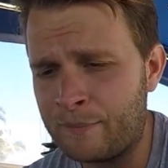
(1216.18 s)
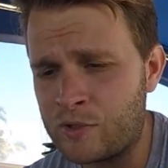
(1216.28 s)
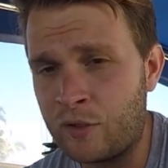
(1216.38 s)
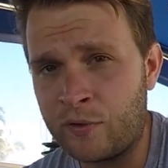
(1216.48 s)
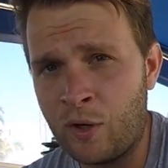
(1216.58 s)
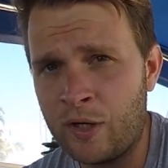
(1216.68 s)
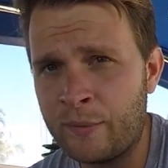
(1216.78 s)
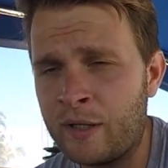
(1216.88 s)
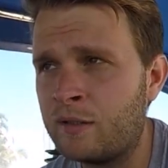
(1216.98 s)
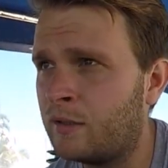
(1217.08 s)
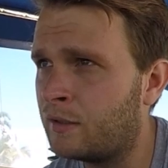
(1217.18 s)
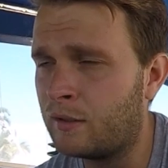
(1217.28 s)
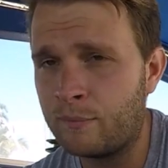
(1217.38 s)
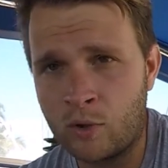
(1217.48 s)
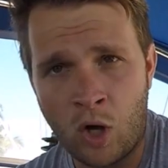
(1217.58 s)
So if you know anyone,
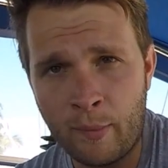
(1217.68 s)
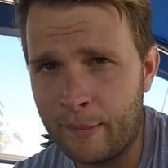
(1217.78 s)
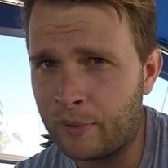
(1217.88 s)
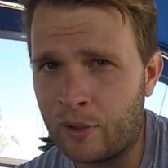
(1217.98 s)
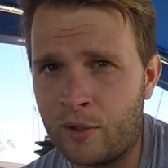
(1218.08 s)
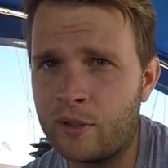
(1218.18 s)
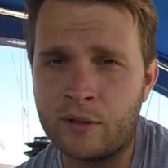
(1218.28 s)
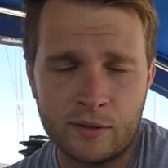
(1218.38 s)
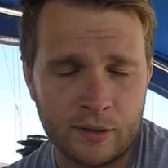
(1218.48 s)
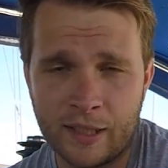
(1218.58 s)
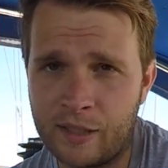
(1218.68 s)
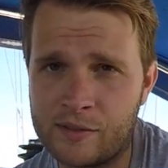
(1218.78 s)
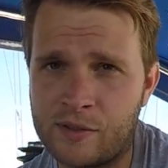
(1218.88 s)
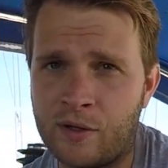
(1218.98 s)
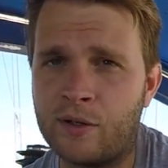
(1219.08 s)
comment below, let
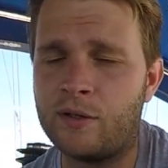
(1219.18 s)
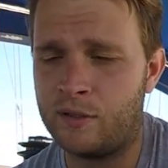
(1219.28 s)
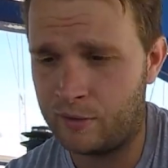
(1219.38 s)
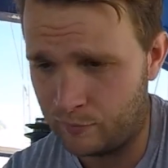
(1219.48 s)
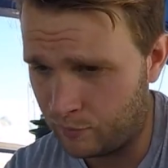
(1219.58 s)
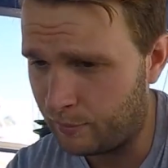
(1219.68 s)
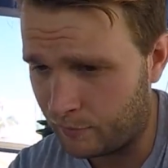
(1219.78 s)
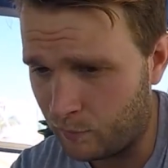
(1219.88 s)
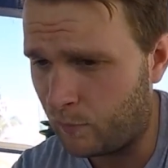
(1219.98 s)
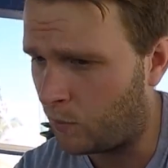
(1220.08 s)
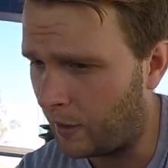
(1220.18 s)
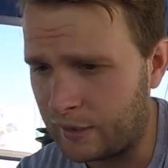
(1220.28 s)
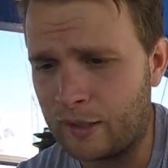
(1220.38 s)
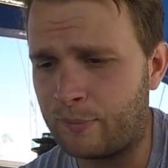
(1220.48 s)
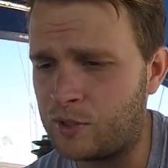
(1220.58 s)
us know.
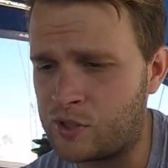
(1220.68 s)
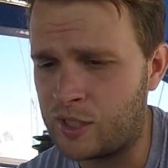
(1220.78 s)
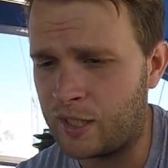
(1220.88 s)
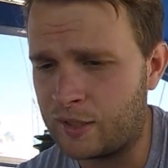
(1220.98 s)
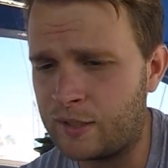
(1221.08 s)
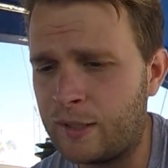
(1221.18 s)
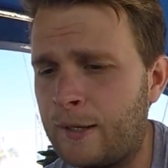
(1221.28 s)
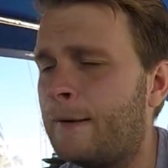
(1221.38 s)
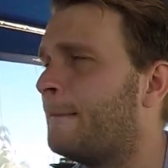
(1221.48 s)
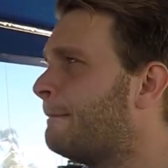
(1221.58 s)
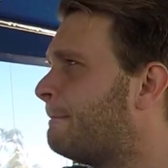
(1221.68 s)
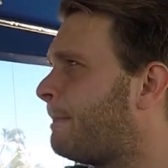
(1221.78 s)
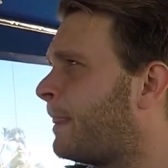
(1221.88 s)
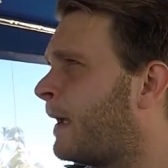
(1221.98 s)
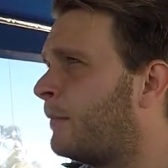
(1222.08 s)
Greatly appreciated.
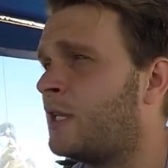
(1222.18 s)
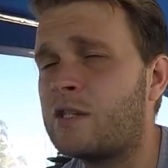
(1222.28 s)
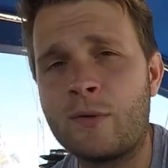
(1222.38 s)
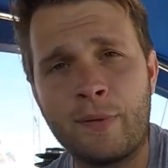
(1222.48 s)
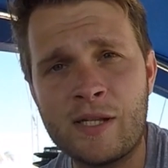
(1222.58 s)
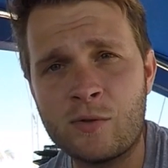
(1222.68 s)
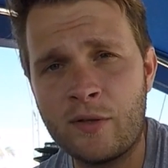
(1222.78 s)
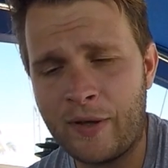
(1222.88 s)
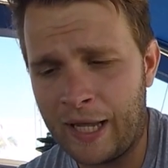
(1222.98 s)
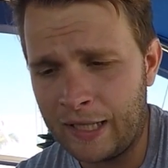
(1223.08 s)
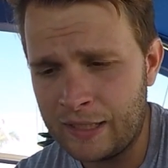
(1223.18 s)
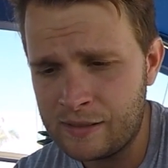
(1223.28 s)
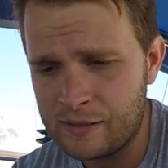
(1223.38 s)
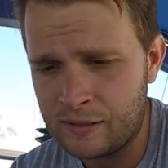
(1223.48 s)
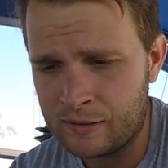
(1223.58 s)
We need to replace all of our
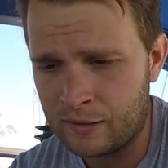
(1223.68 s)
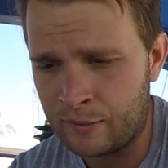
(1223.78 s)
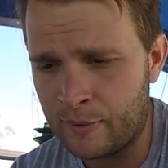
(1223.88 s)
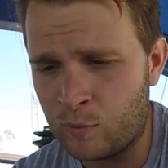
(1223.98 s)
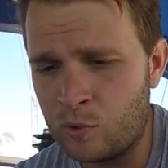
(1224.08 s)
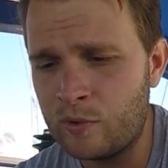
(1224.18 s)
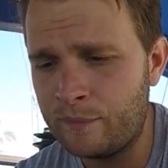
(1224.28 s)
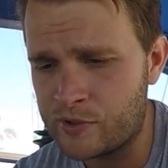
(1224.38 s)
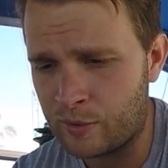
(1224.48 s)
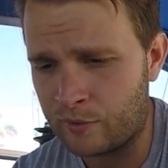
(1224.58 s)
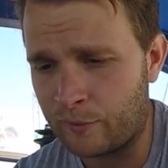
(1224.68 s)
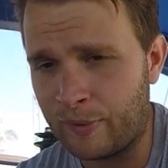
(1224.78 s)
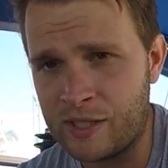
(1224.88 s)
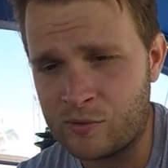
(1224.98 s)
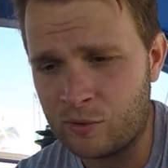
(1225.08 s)
halyards. They're a bit worn, so I want to
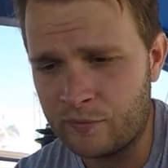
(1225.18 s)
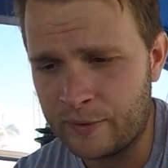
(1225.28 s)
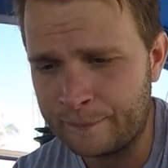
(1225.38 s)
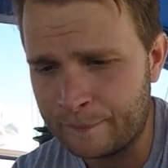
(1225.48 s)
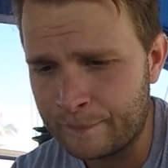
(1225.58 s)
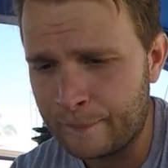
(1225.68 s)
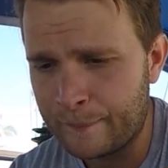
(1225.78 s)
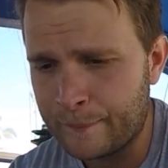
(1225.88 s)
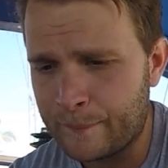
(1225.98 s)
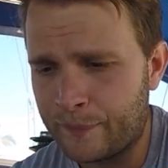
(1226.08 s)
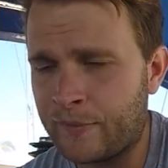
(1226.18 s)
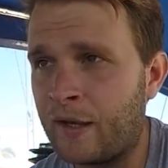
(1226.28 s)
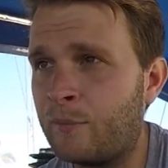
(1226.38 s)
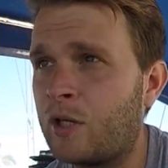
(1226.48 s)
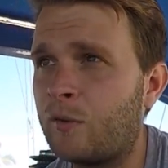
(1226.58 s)
replace all of them. We're
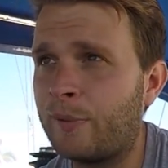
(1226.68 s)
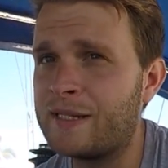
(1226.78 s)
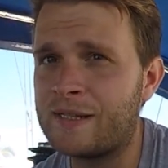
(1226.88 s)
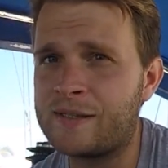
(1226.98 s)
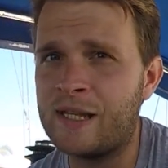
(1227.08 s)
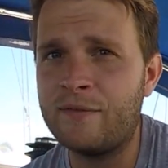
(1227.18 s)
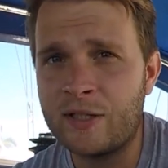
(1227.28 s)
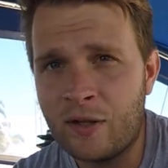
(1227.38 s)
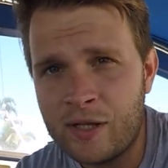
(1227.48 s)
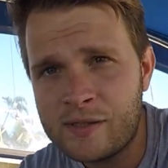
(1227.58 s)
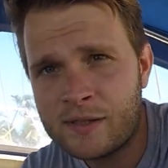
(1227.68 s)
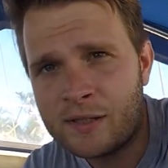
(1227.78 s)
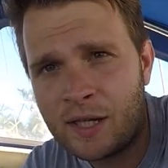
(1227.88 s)
going to replace our safety lines.